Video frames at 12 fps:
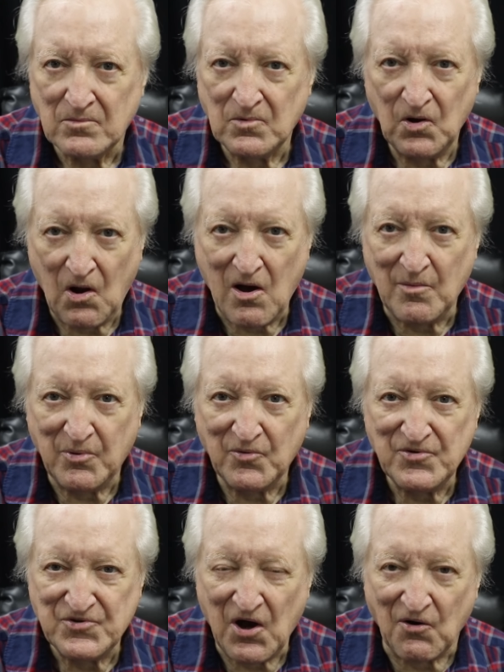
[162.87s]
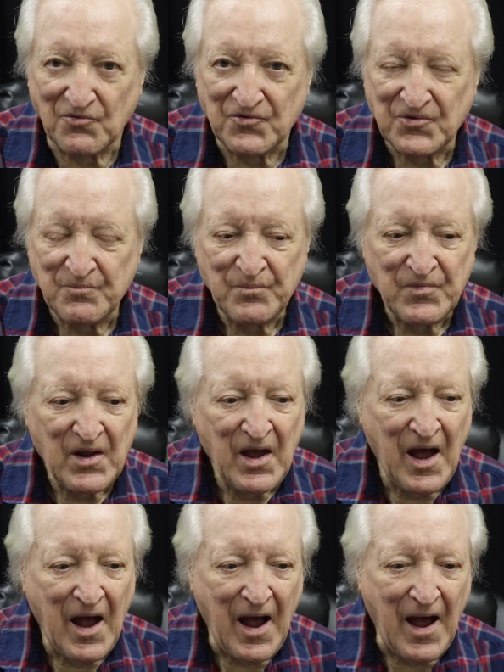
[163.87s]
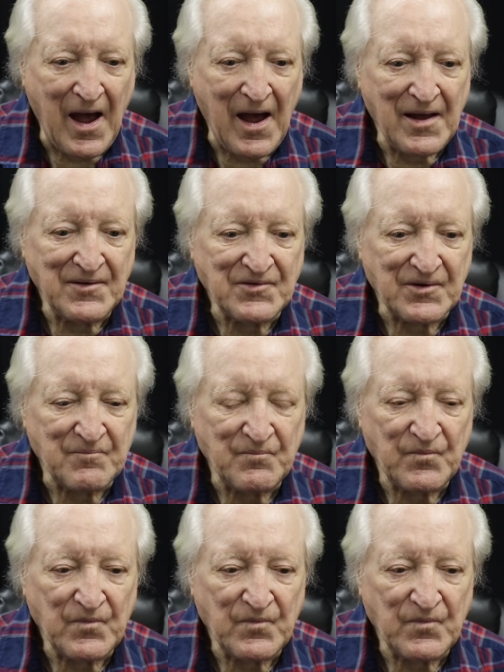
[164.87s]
reliable results, and